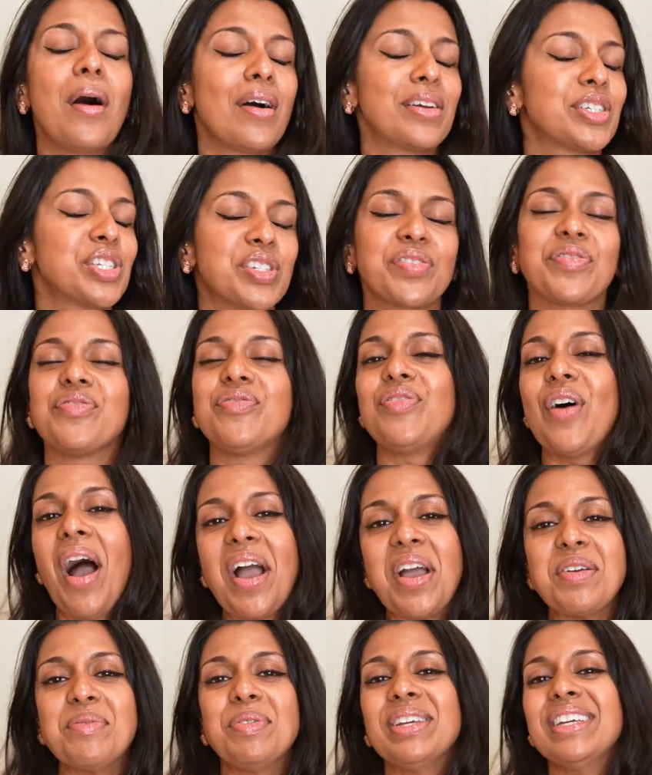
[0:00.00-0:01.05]
just
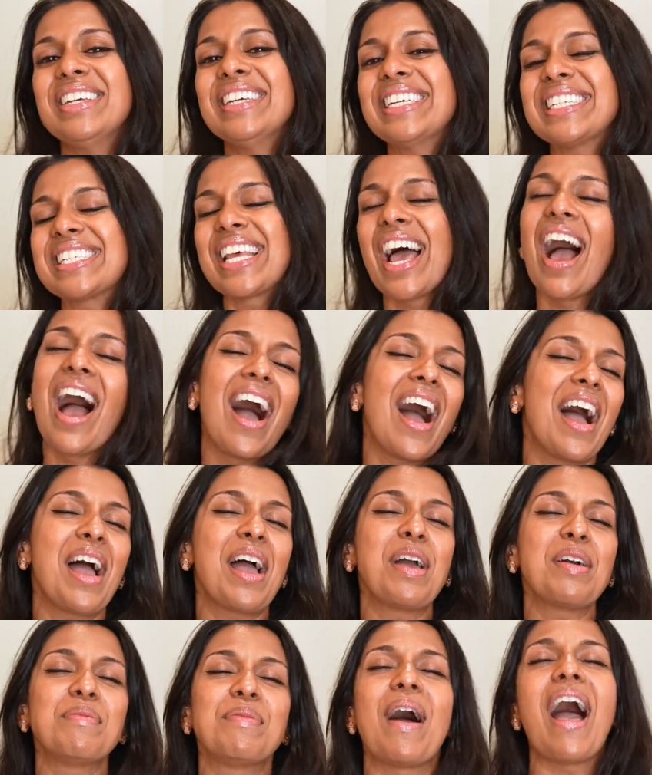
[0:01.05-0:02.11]
vibey
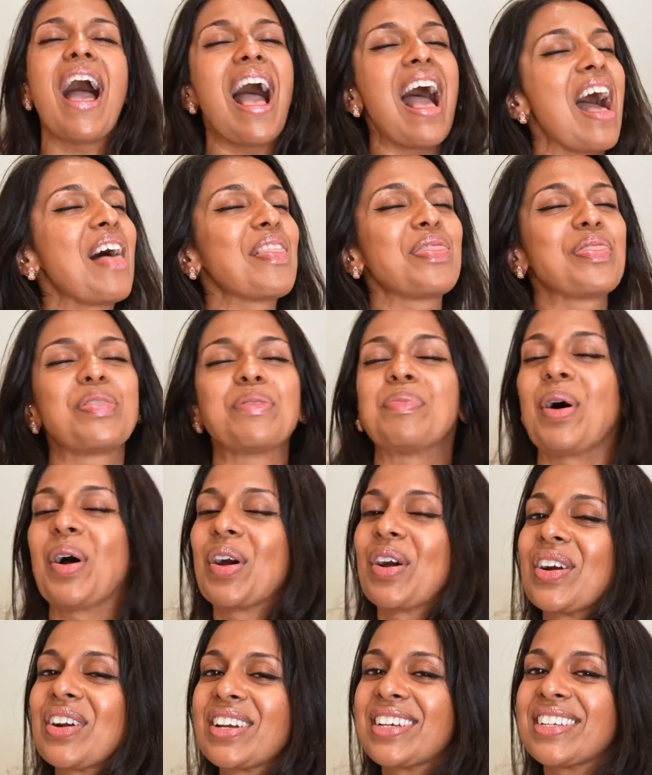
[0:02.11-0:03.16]
time at the
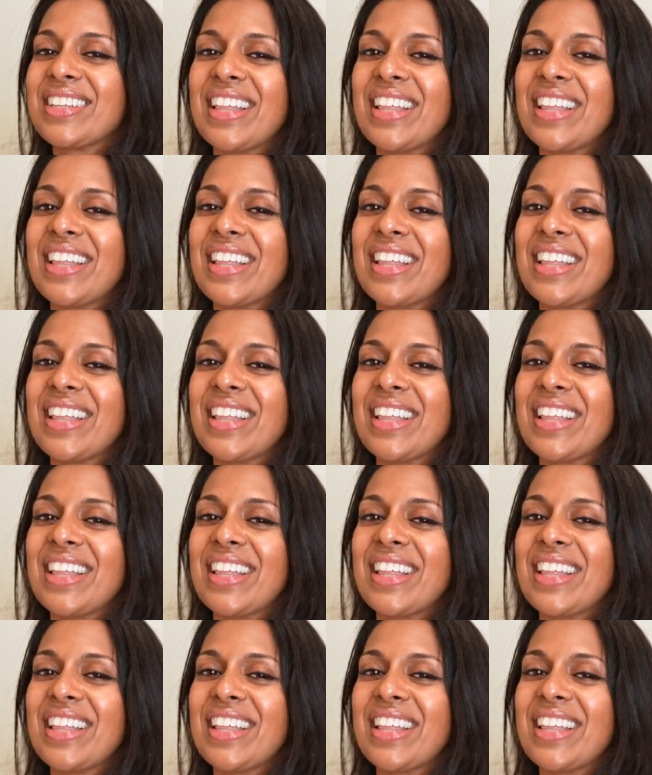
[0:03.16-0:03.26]
park.